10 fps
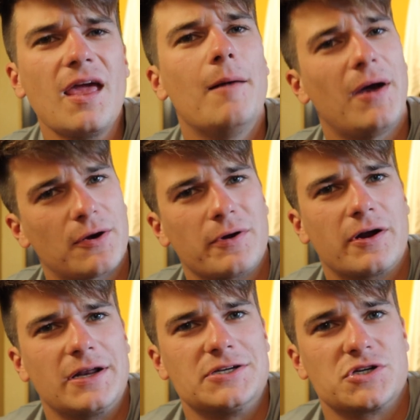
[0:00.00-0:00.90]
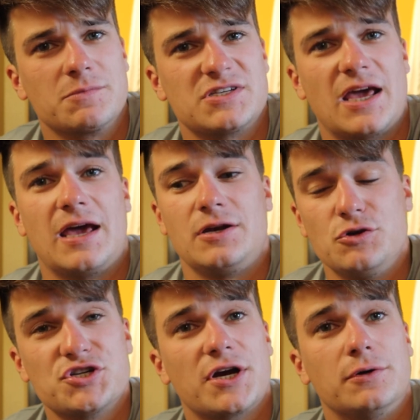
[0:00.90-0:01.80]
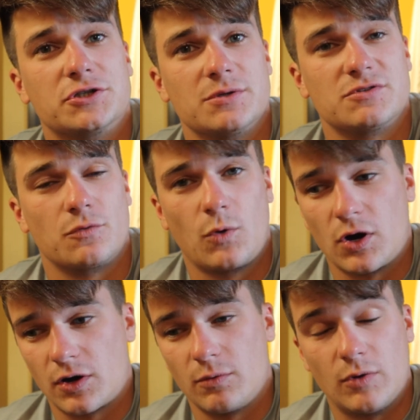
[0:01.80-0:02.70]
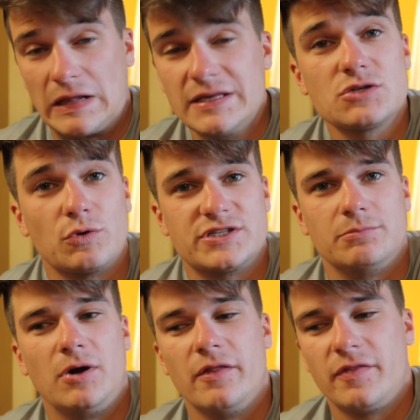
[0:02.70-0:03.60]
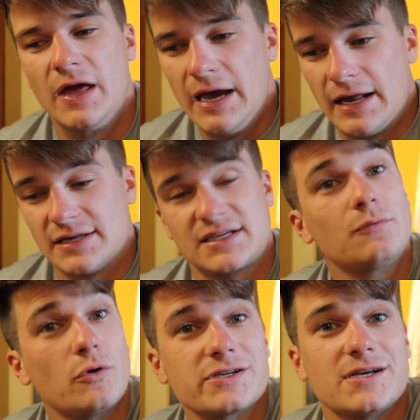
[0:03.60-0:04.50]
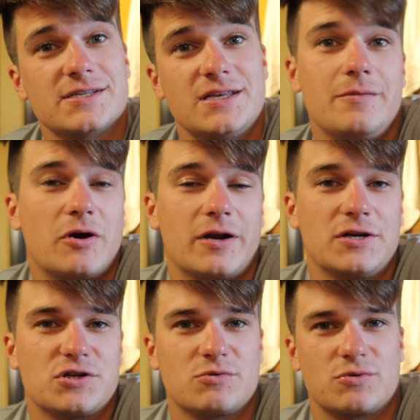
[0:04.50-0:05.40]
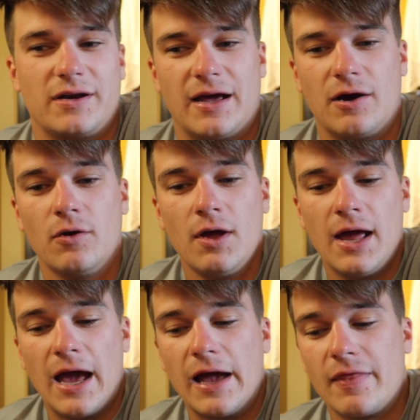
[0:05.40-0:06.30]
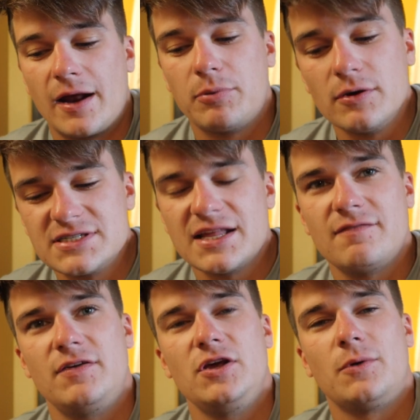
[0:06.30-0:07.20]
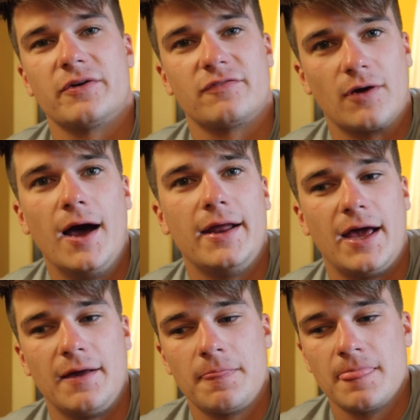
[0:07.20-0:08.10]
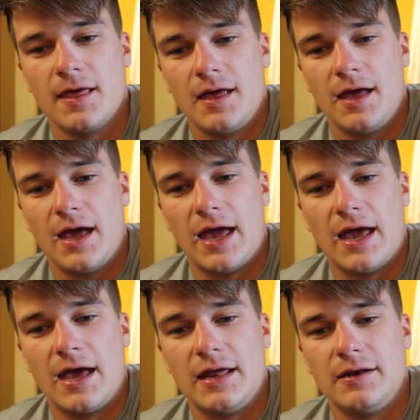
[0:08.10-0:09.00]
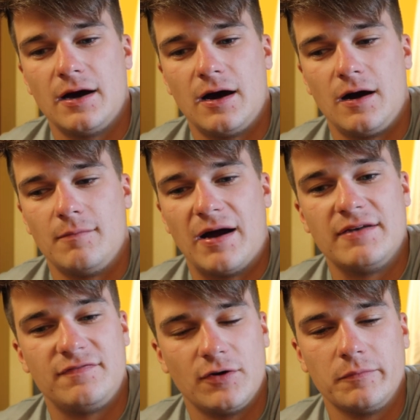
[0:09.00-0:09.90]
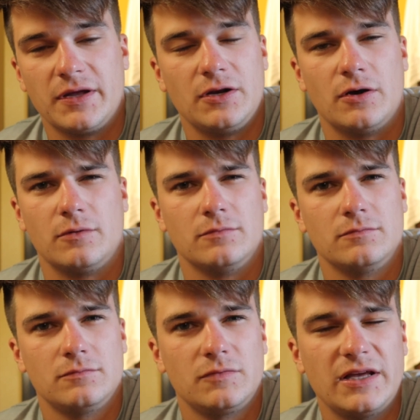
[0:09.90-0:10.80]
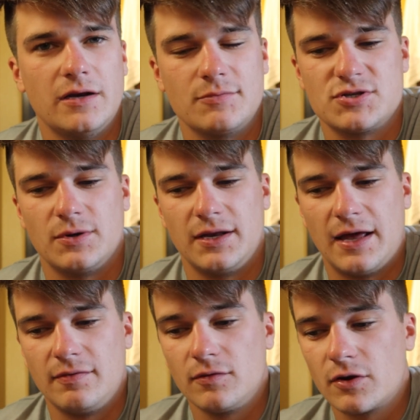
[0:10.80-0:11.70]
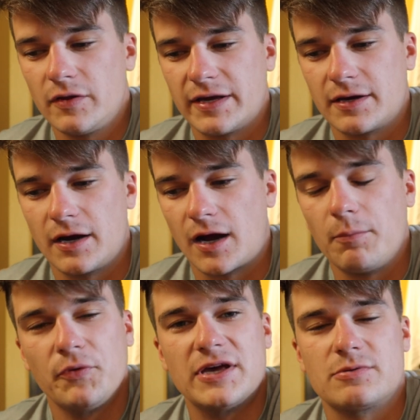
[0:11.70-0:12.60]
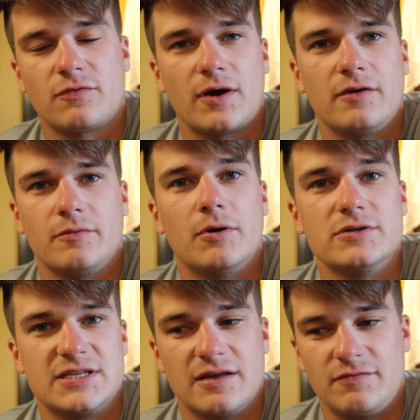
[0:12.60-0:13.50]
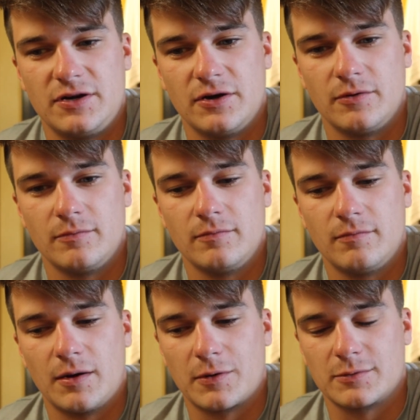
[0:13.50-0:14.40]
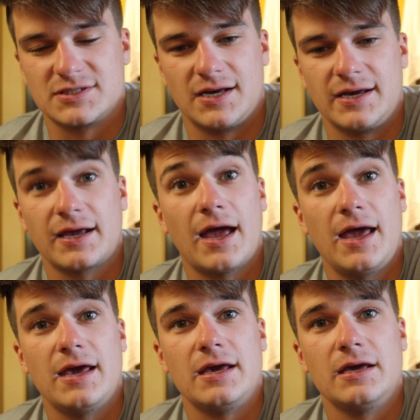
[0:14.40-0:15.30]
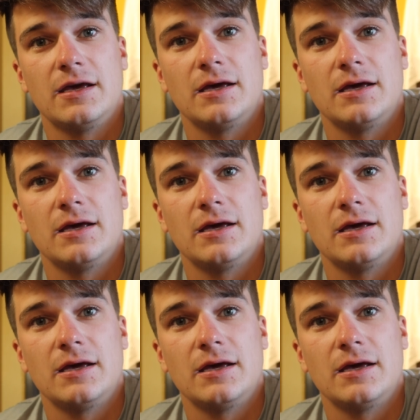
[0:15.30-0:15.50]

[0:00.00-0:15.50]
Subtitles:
I'm not going on any trips, and usually I go on trips for work at least once a month. And I was like, and work's not sending me on any trips right now. And then I posted that video on a Friday, and I filmed it, leading up to it. And literally like a couple days before I even posted that video, my work was like, hey,